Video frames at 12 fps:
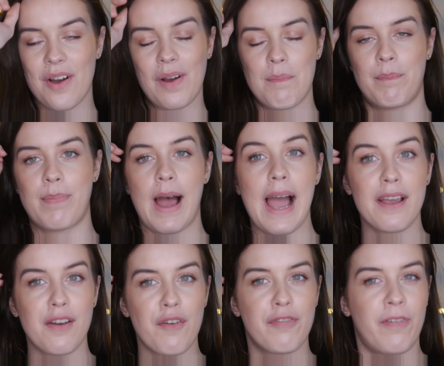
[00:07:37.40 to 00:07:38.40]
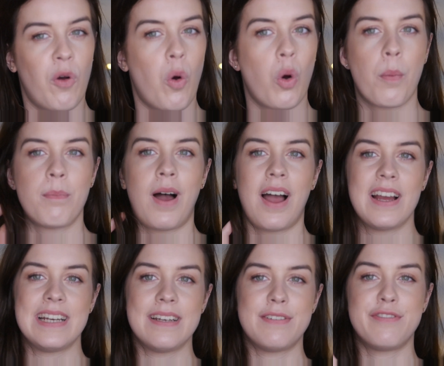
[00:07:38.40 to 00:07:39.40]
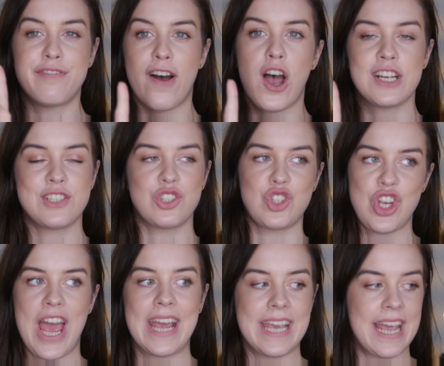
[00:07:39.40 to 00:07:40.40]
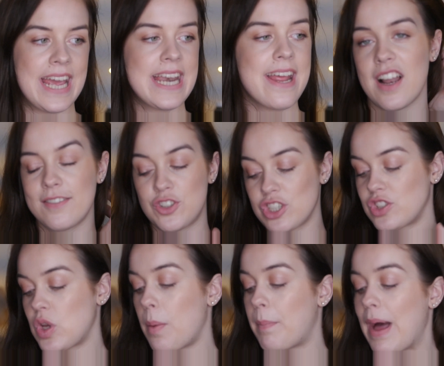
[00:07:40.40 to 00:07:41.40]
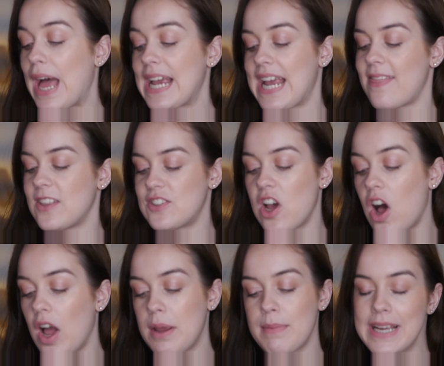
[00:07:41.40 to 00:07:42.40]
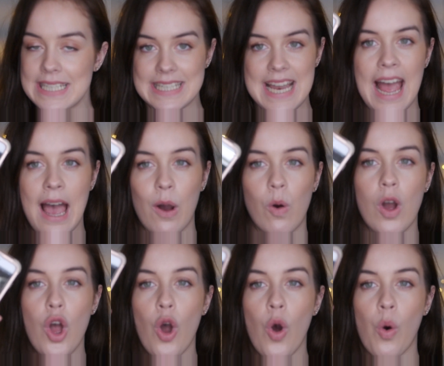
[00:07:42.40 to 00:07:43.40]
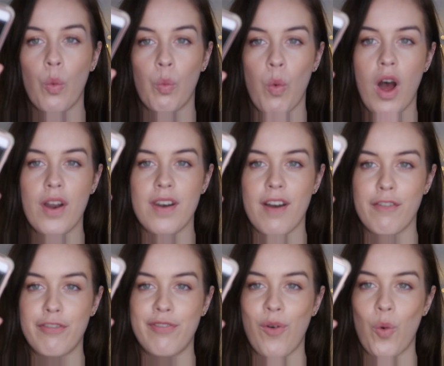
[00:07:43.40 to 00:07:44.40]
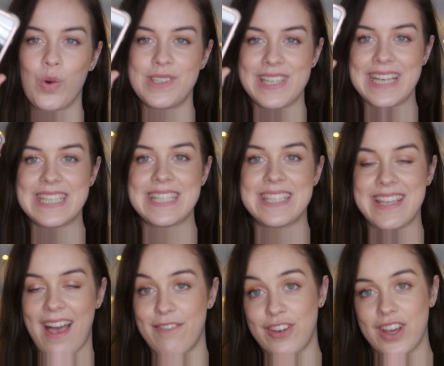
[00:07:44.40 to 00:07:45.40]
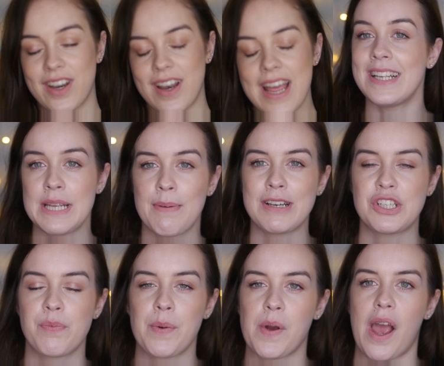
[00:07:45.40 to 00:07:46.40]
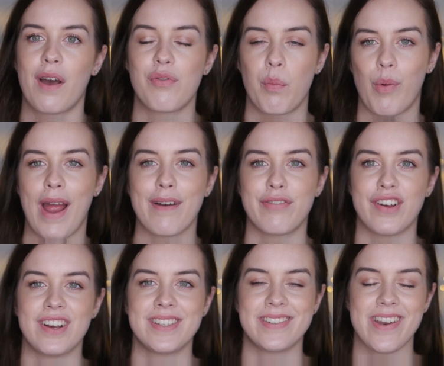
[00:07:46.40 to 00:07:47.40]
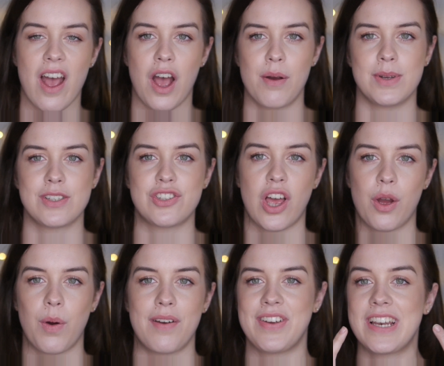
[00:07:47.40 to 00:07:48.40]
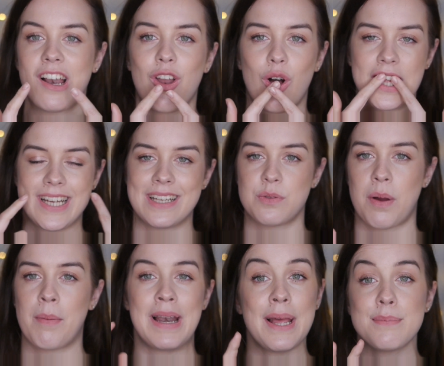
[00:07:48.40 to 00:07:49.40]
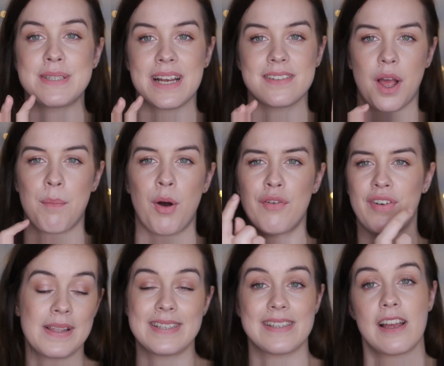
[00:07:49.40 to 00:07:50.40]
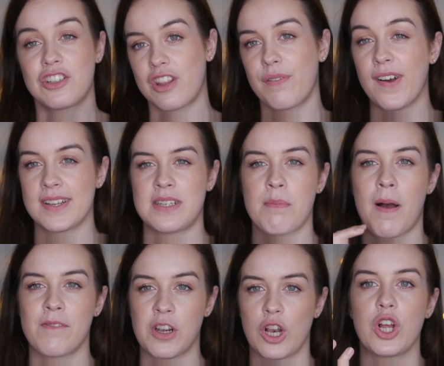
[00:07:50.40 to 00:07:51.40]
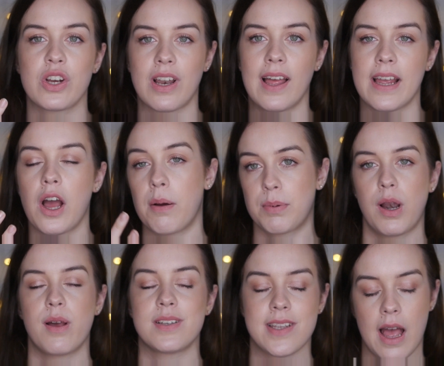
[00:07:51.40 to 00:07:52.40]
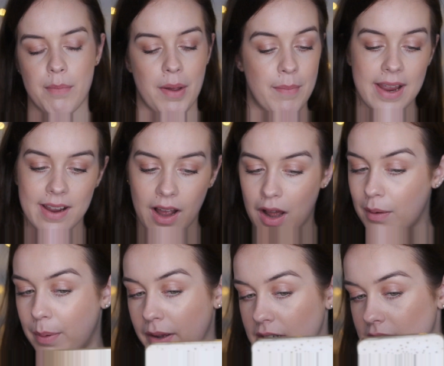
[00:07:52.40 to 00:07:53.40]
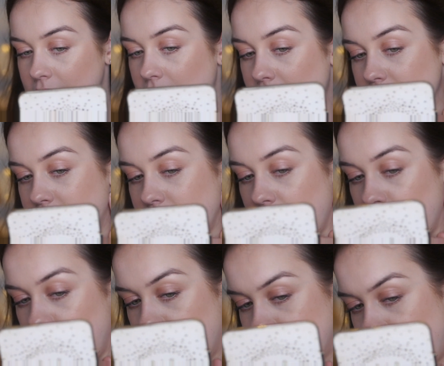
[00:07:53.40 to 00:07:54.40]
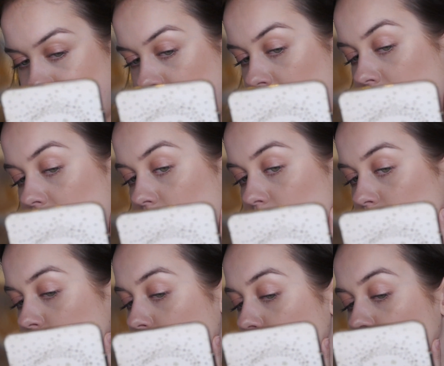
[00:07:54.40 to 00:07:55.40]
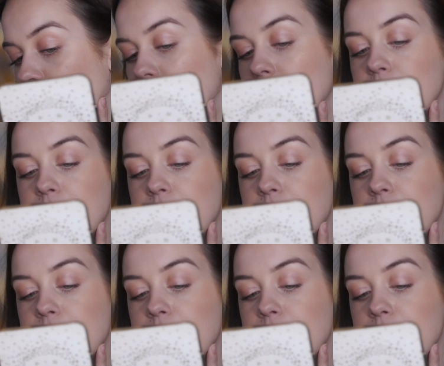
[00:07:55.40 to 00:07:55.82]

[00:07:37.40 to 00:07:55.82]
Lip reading: so I'm back for my first check-in, and I've just got back and the time is now 1:47. As I mentioned, we were out for breakfast, so I've eaten a lot, hence why my lipstick's come off. This is actually the first time I'm having a look like up close at my makeup. So let's have a look. Ooh.